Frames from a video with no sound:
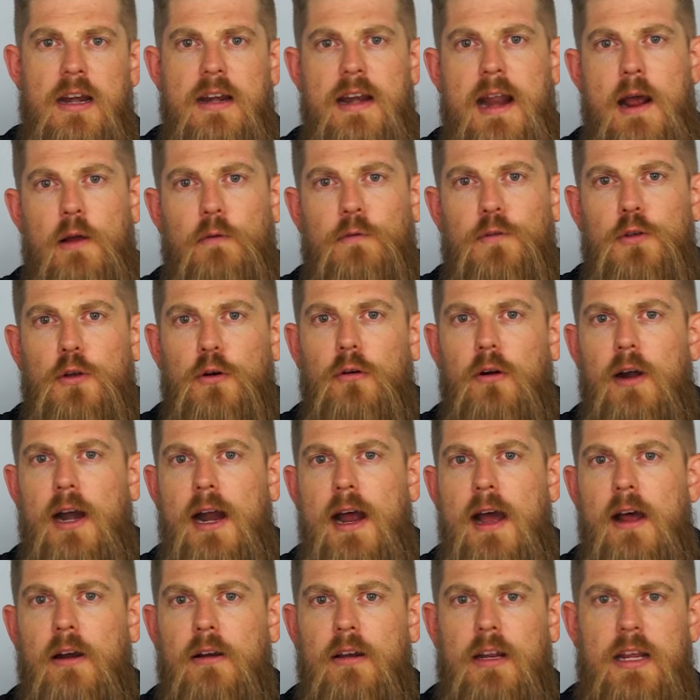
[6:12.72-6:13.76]
Now, if you're
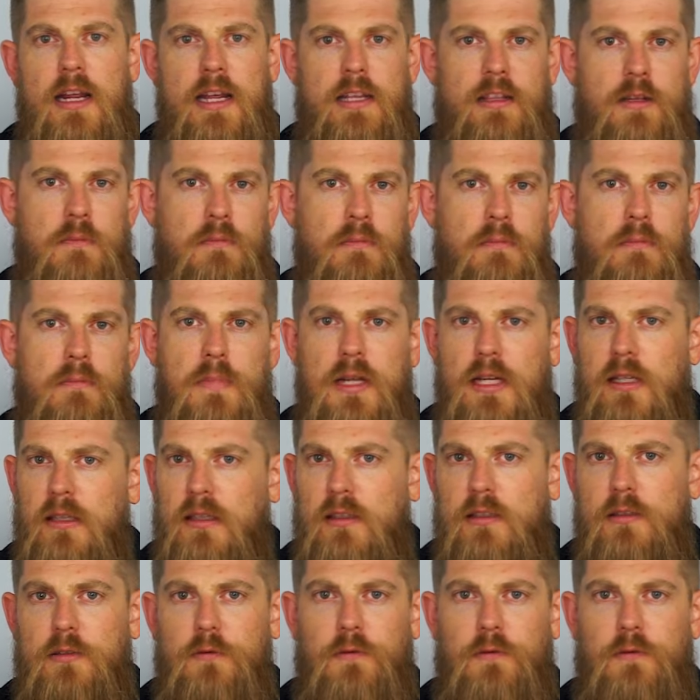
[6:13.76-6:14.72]
out in the middle